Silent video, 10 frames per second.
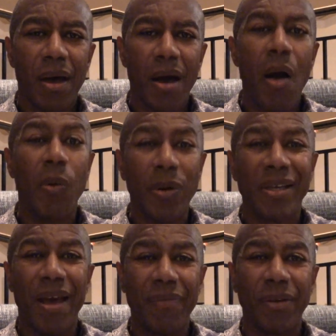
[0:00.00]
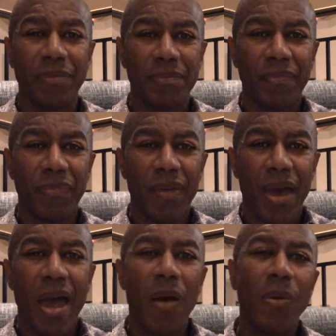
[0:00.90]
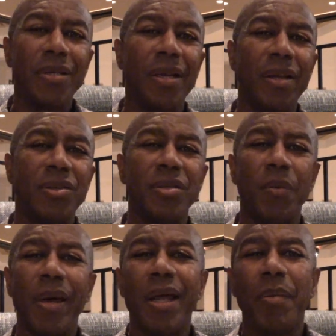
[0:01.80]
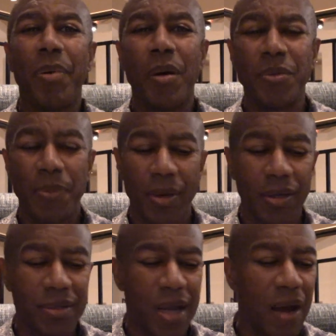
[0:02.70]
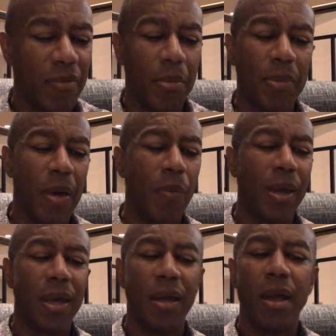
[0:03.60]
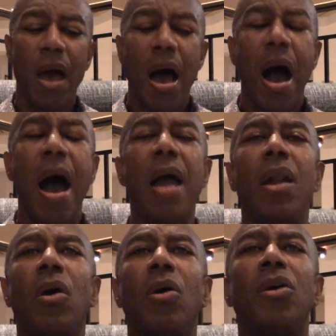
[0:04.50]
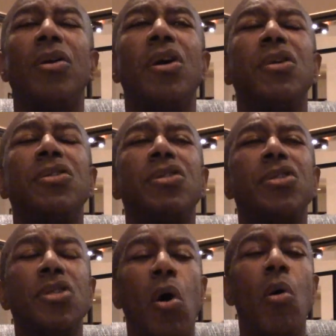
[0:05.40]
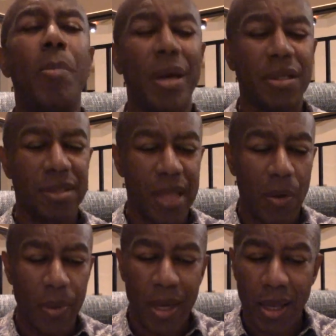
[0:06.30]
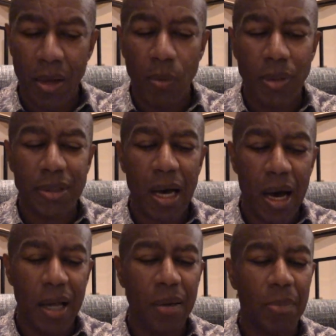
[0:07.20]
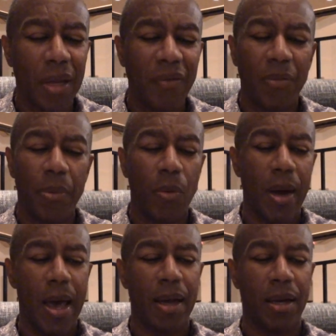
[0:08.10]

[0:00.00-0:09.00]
I went to Kevin and I went to Leadership Weekend in Palm Springs. And I remember that weekend, I learned so much that weekend. It was unbelievable what I had to